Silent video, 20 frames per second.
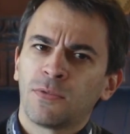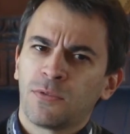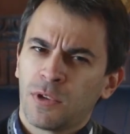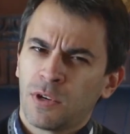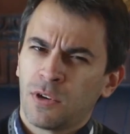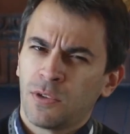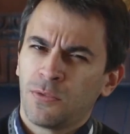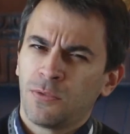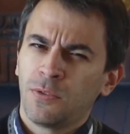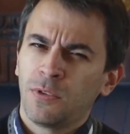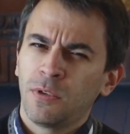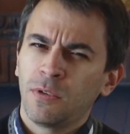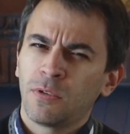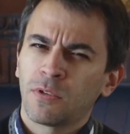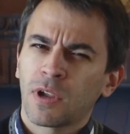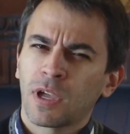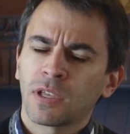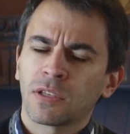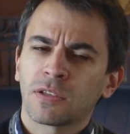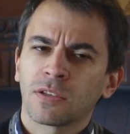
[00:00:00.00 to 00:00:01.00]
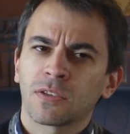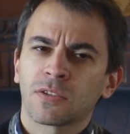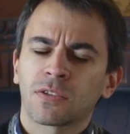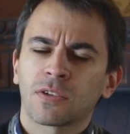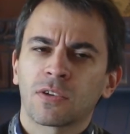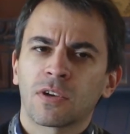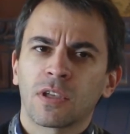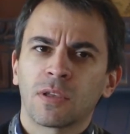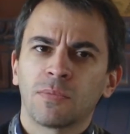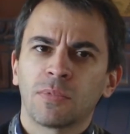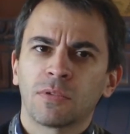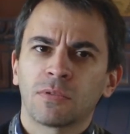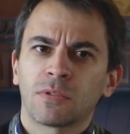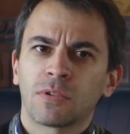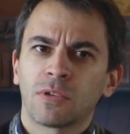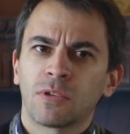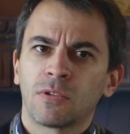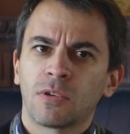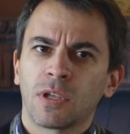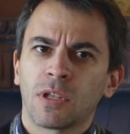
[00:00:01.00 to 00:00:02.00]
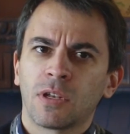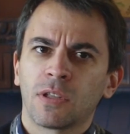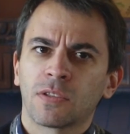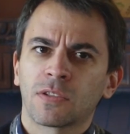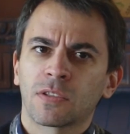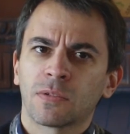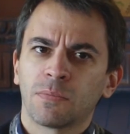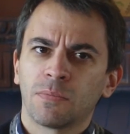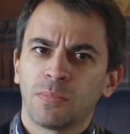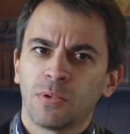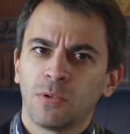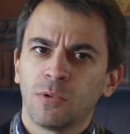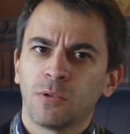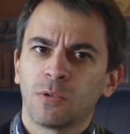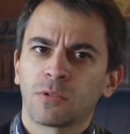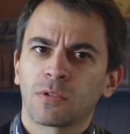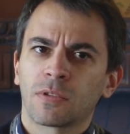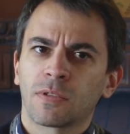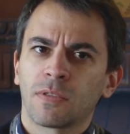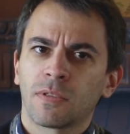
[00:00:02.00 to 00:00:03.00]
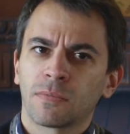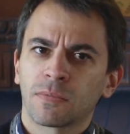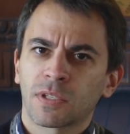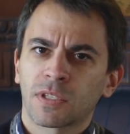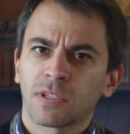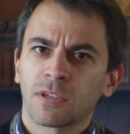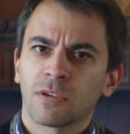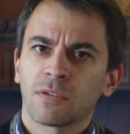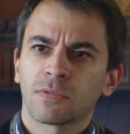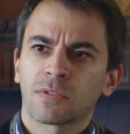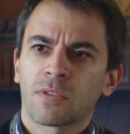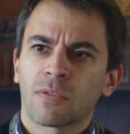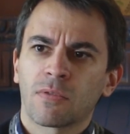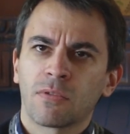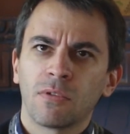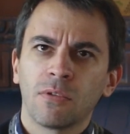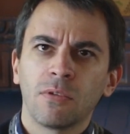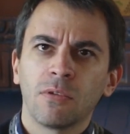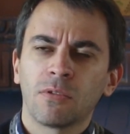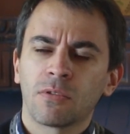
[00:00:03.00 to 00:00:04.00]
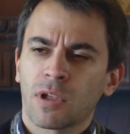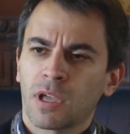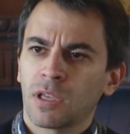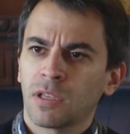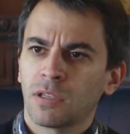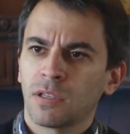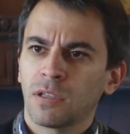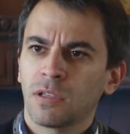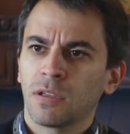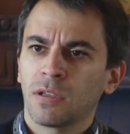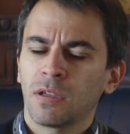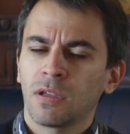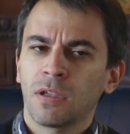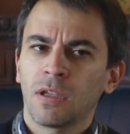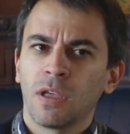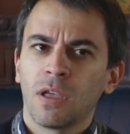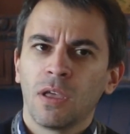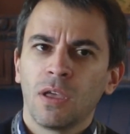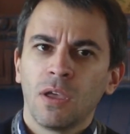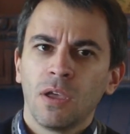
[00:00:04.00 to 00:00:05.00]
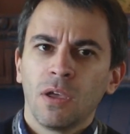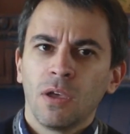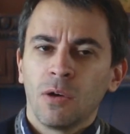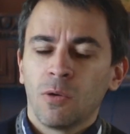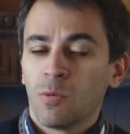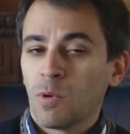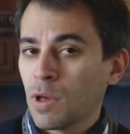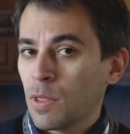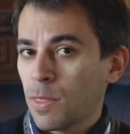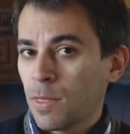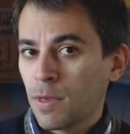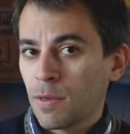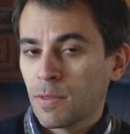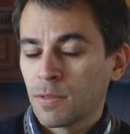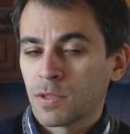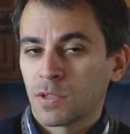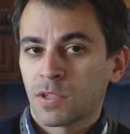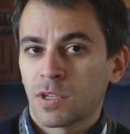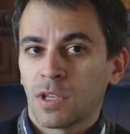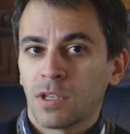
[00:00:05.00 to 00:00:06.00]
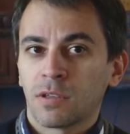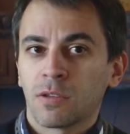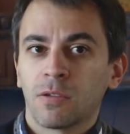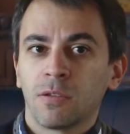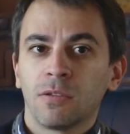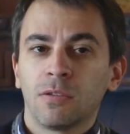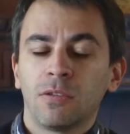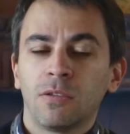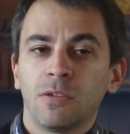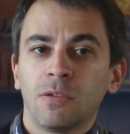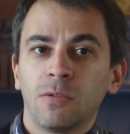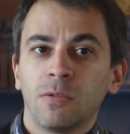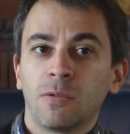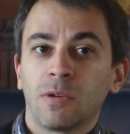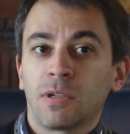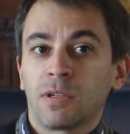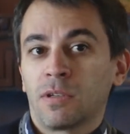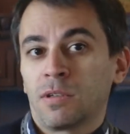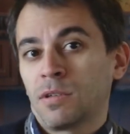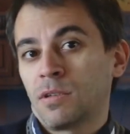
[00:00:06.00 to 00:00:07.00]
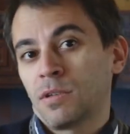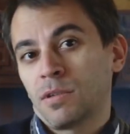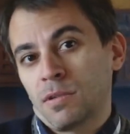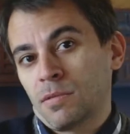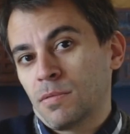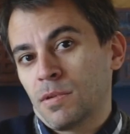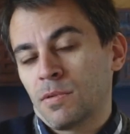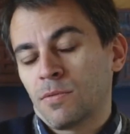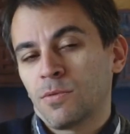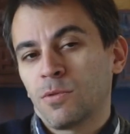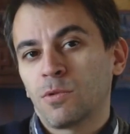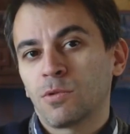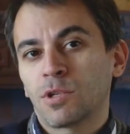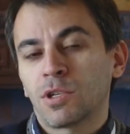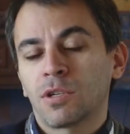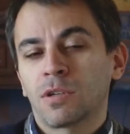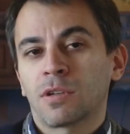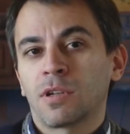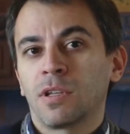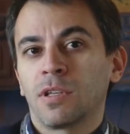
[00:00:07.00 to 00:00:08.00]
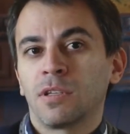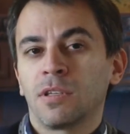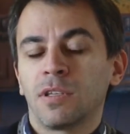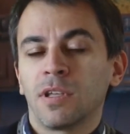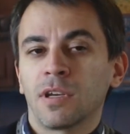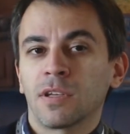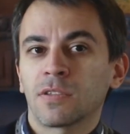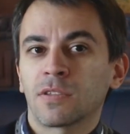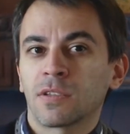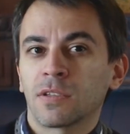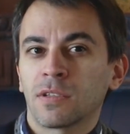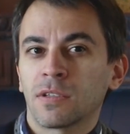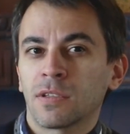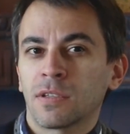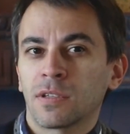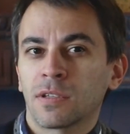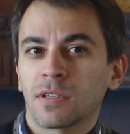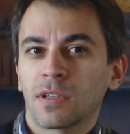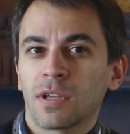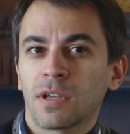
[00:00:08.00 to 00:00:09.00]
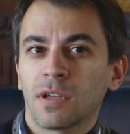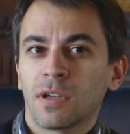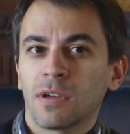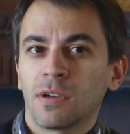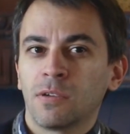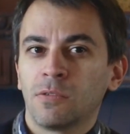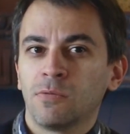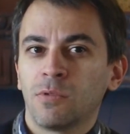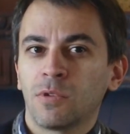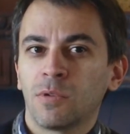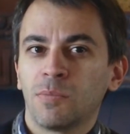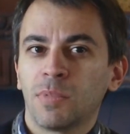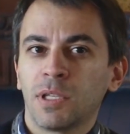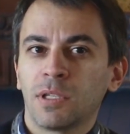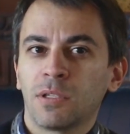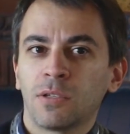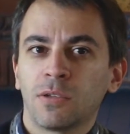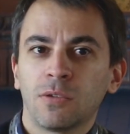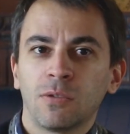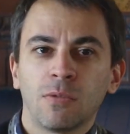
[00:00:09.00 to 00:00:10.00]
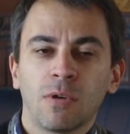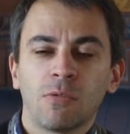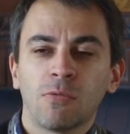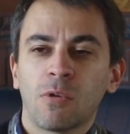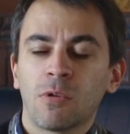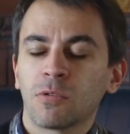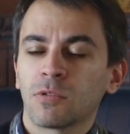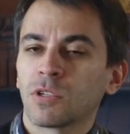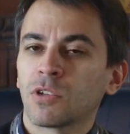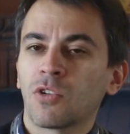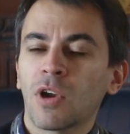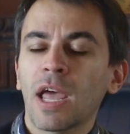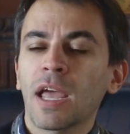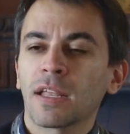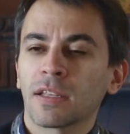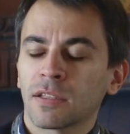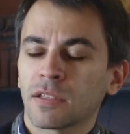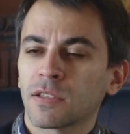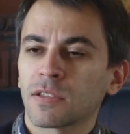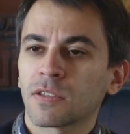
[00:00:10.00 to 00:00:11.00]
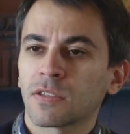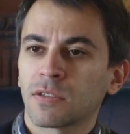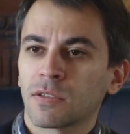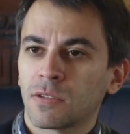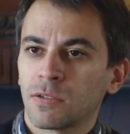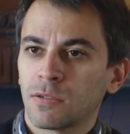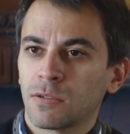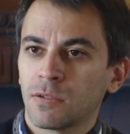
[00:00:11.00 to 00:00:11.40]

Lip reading: very few writers are able to really support themselves through writing, one thing the state could do, and unfortunately doesn't, would be to award grants